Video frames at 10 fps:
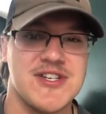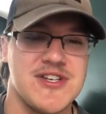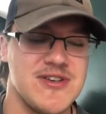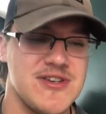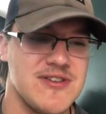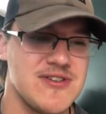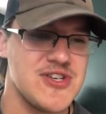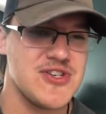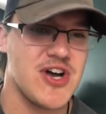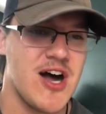She
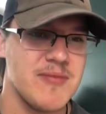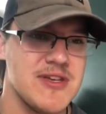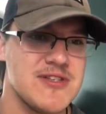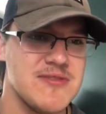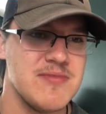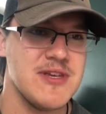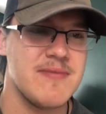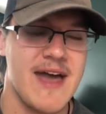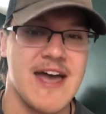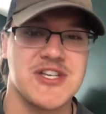she taught me to be
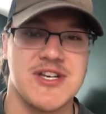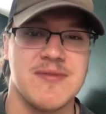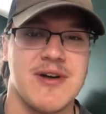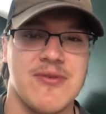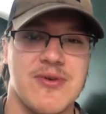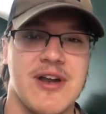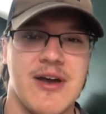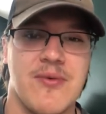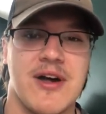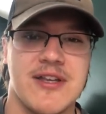passionate about what
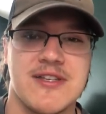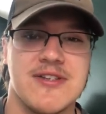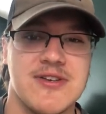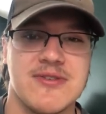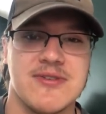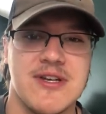I wanted to do.